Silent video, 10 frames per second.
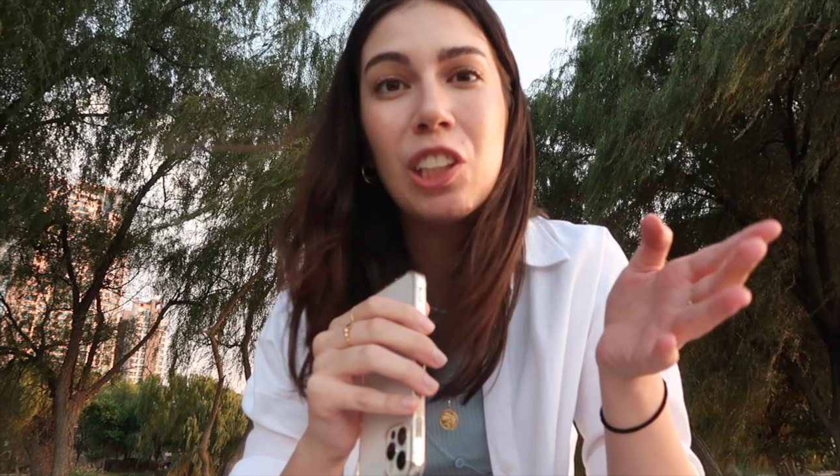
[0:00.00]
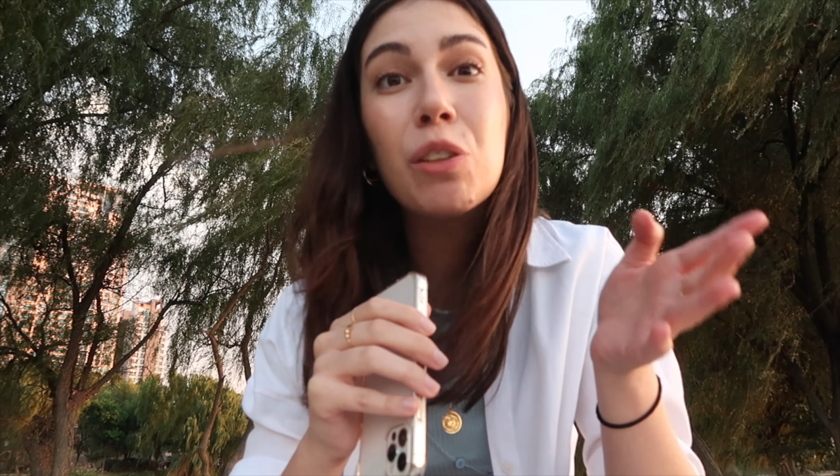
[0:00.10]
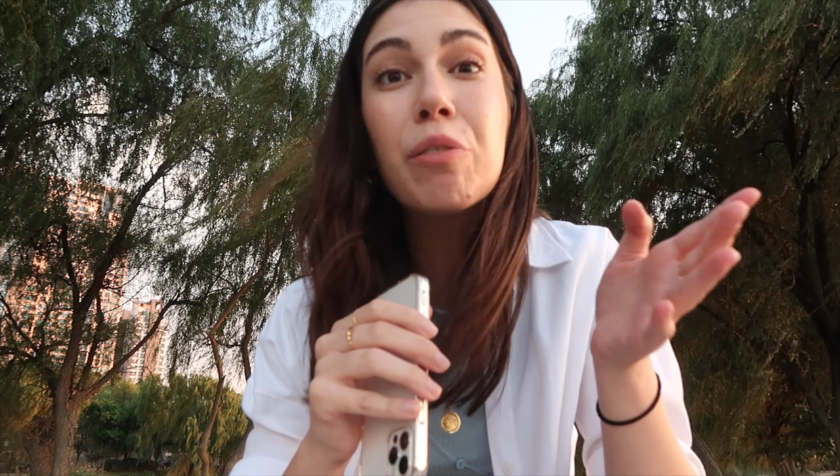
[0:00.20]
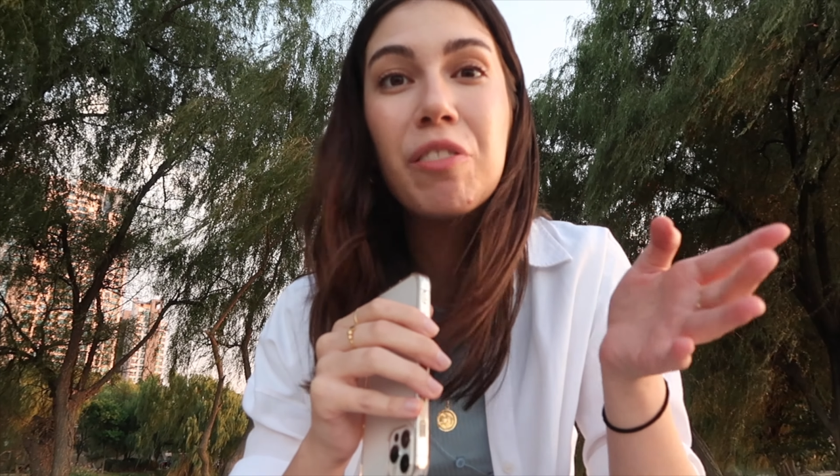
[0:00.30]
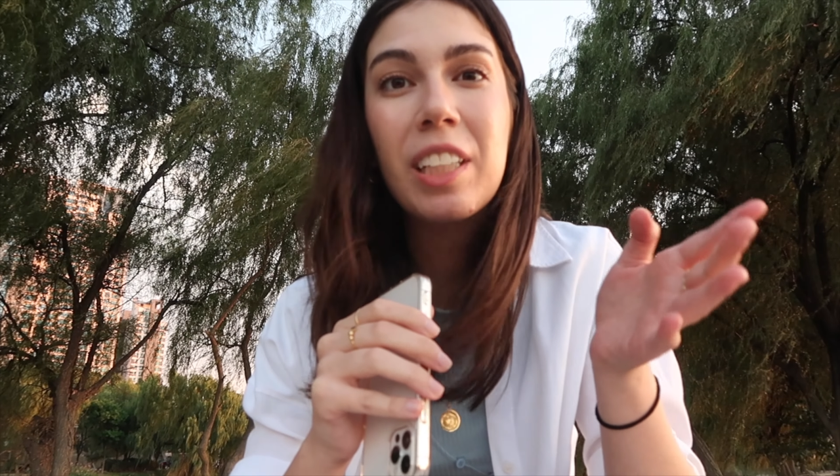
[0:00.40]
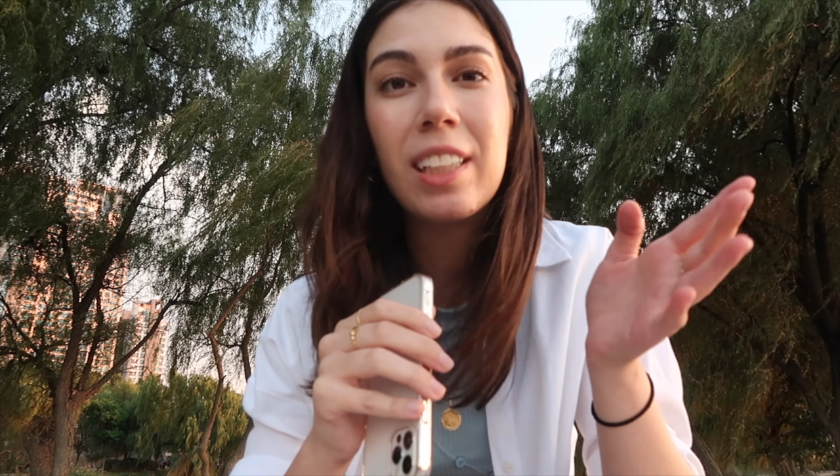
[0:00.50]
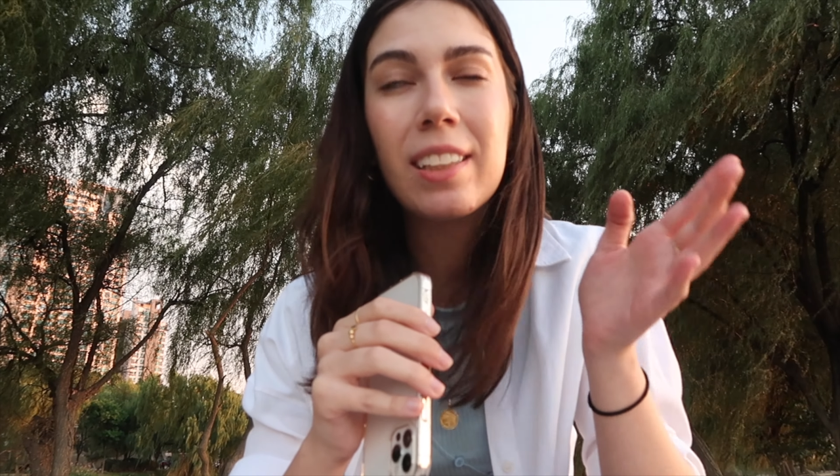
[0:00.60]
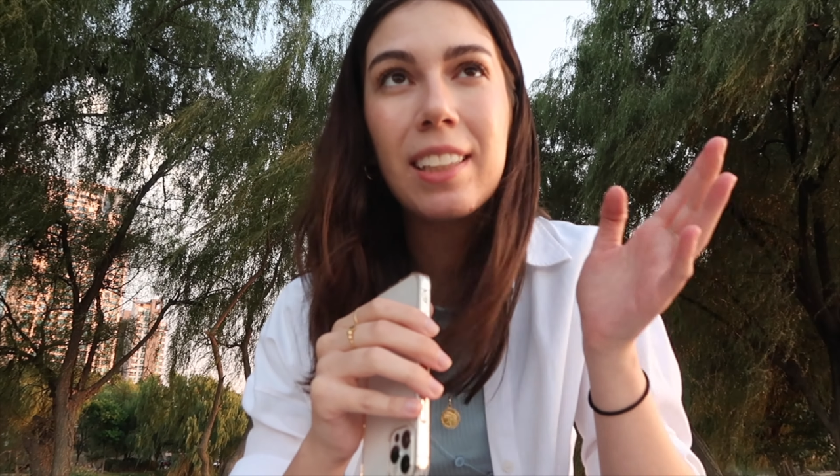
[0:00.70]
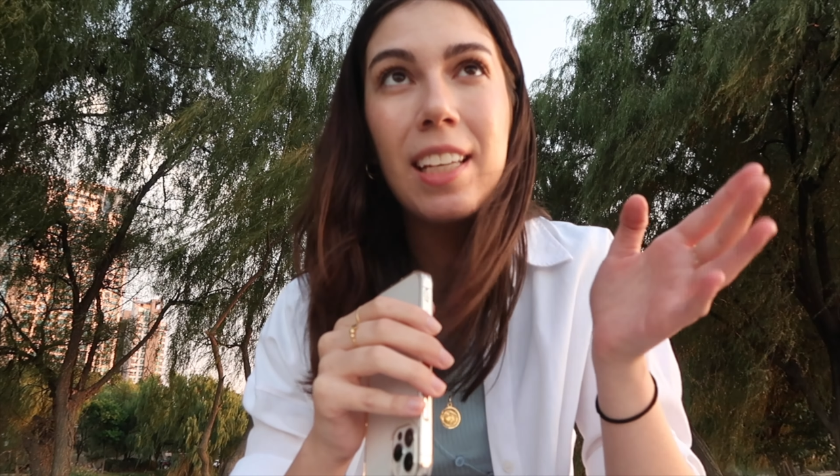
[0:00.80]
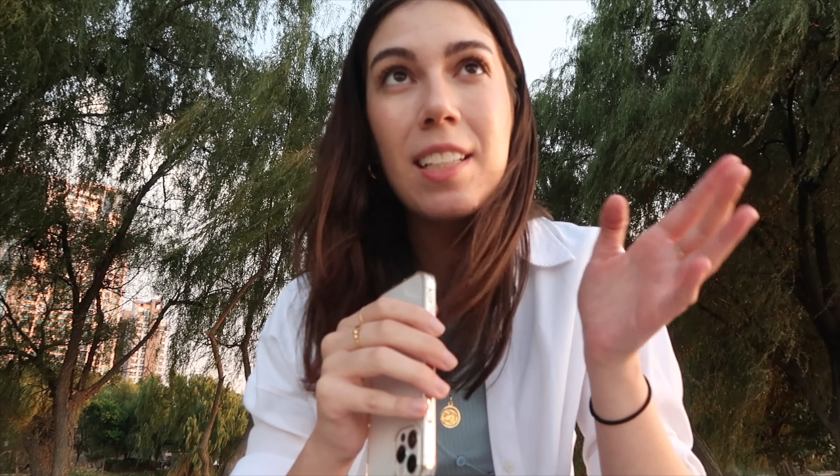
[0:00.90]
you feel
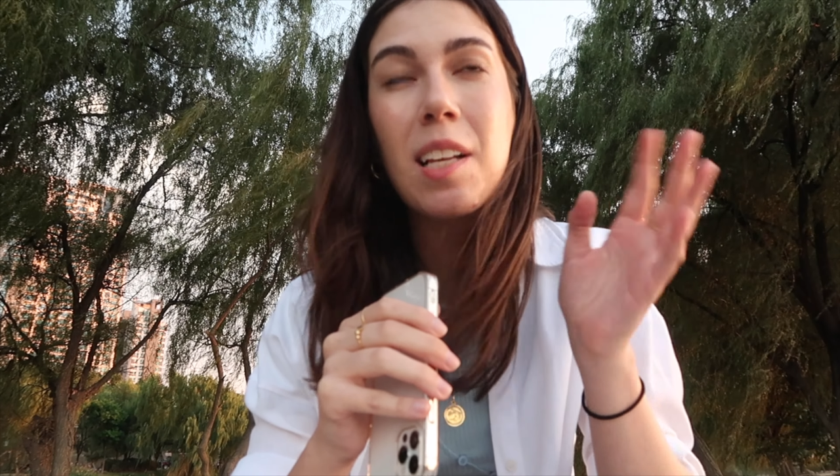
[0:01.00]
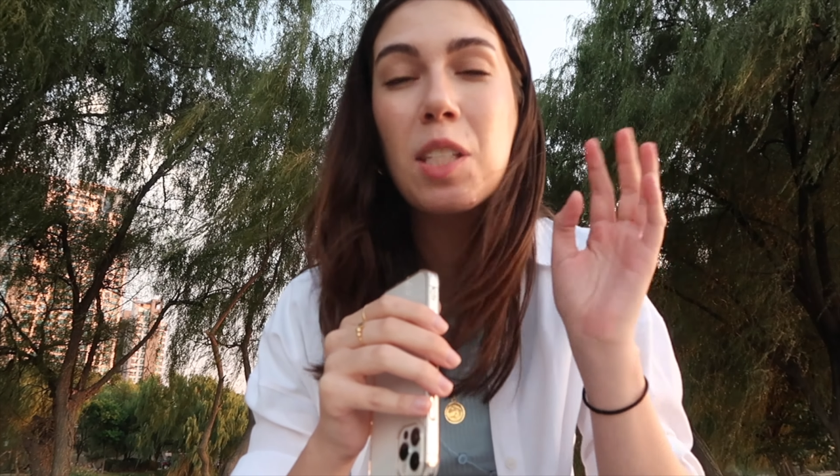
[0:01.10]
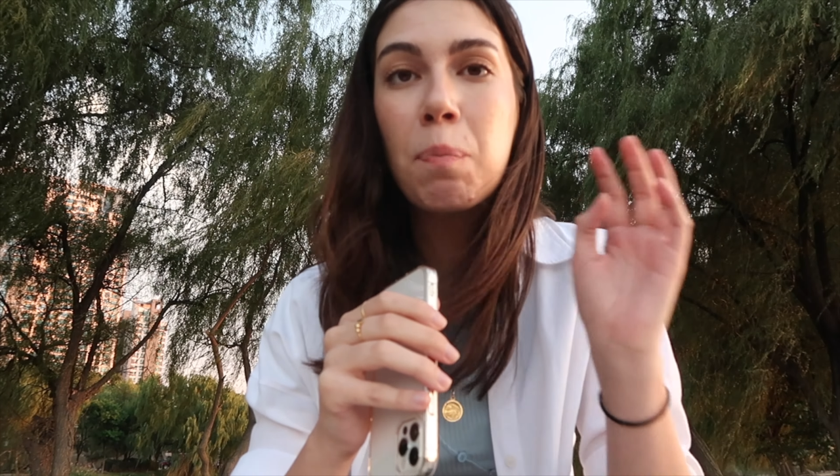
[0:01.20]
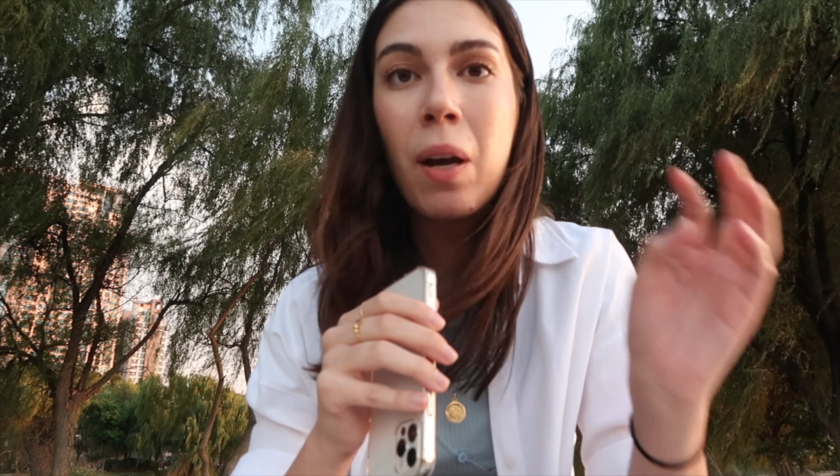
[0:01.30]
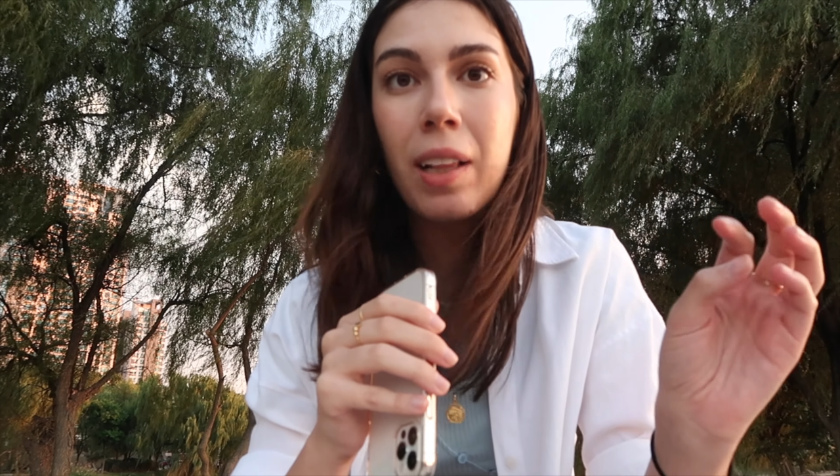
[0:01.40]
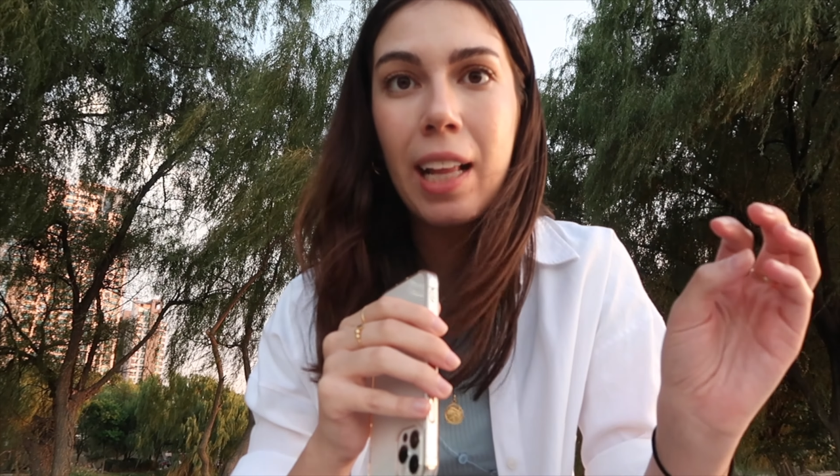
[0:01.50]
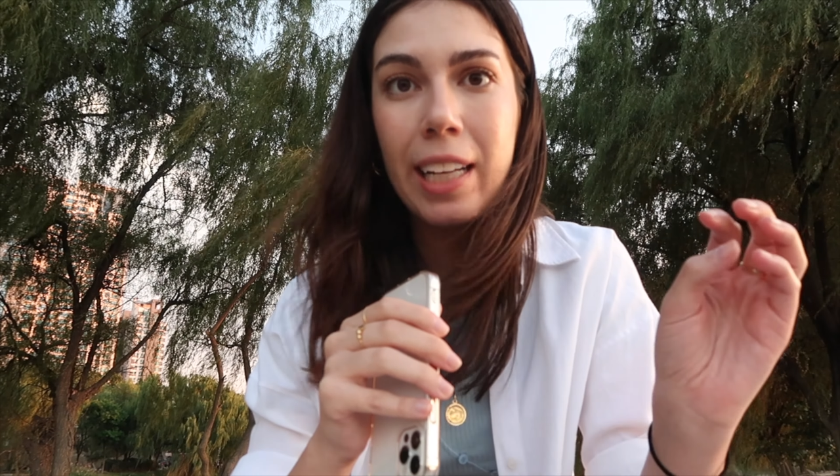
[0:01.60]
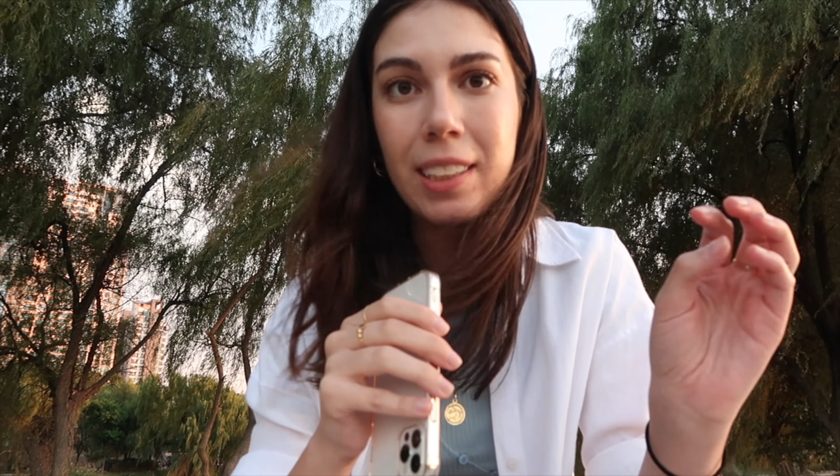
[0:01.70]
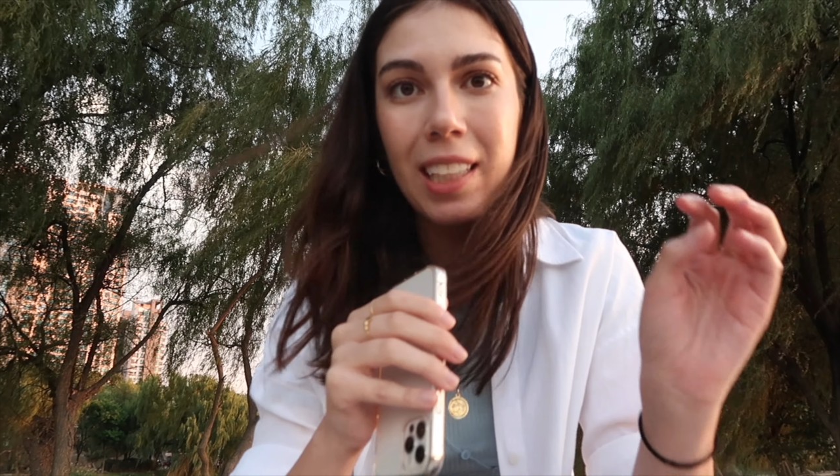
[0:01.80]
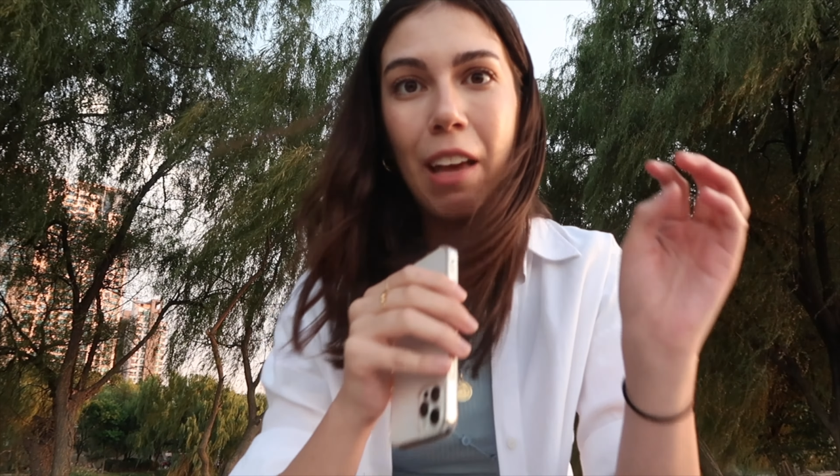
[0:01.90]
this
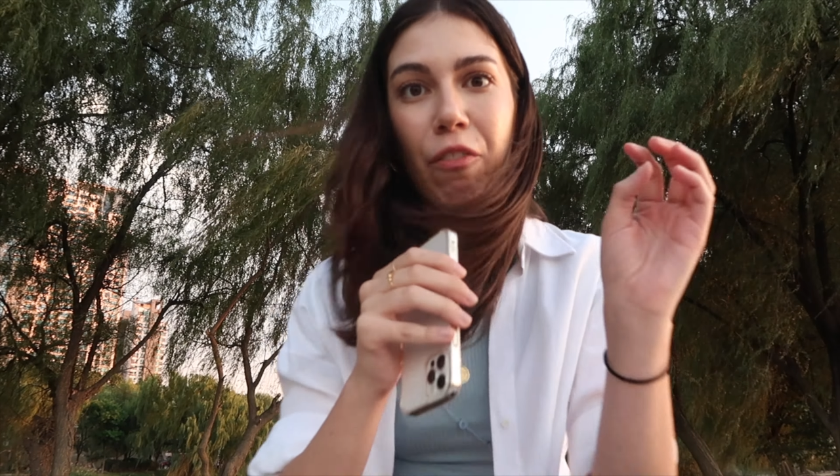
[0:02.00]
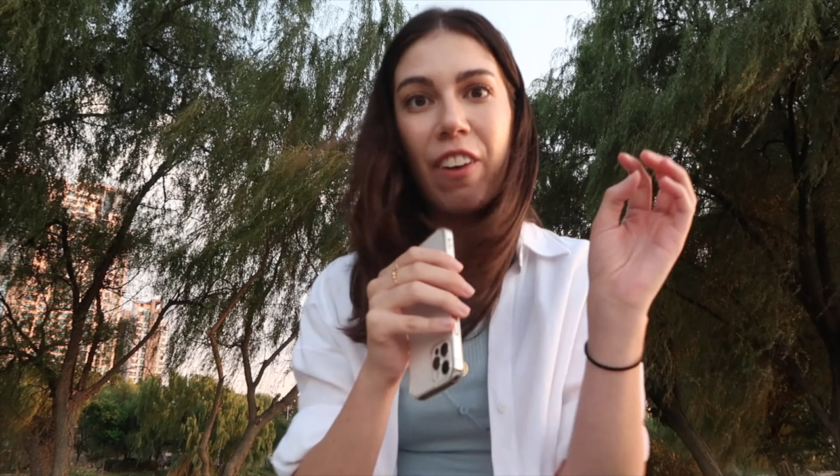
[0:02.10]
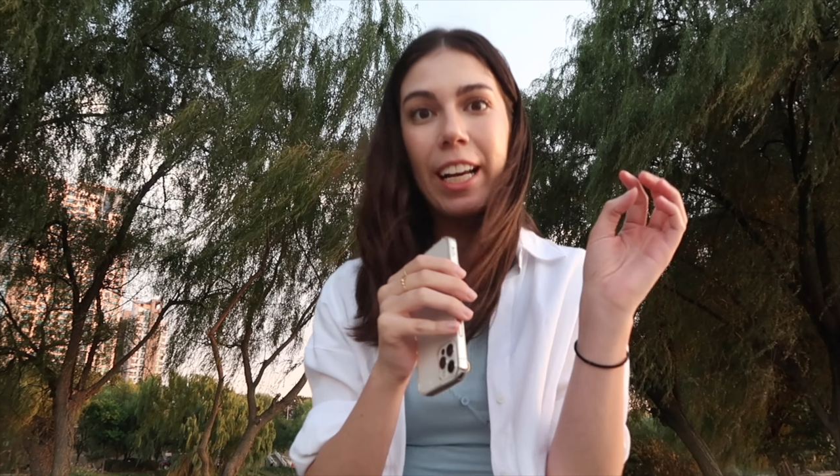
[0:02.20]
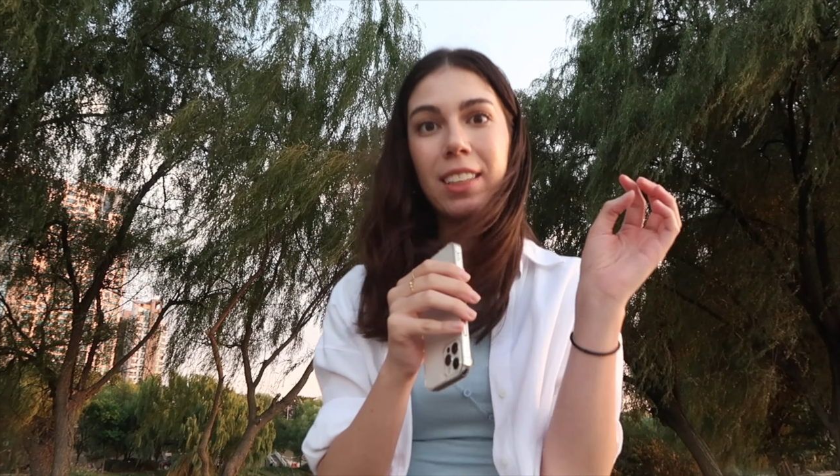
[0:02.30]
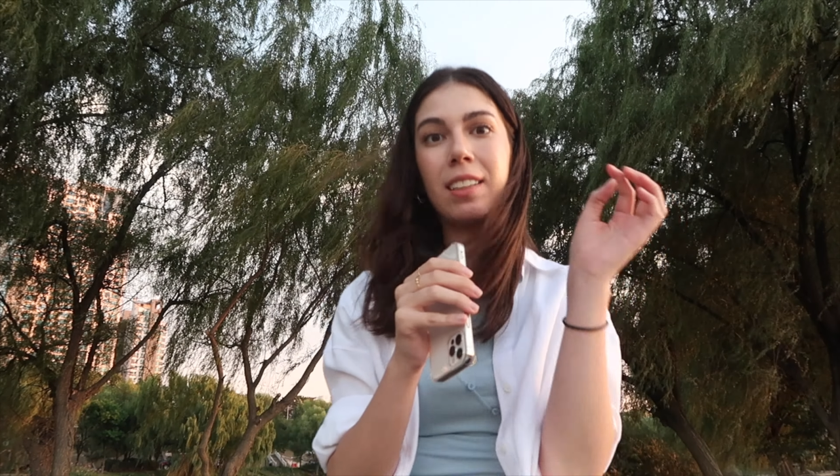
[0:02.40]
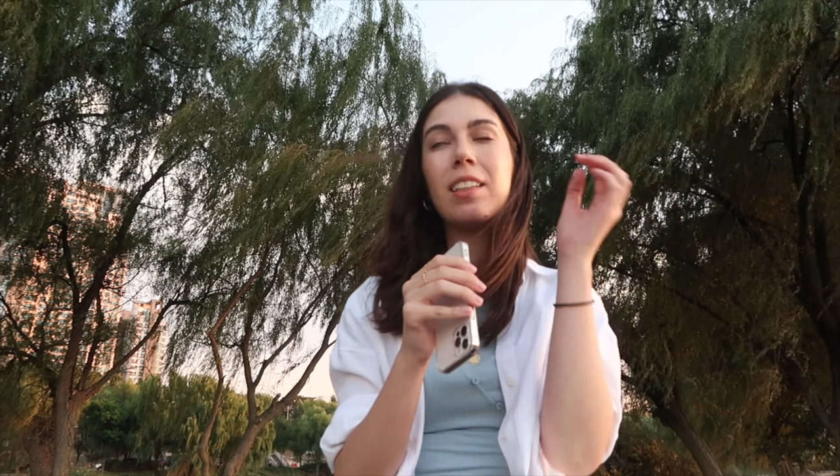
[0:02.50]
spotlight effect.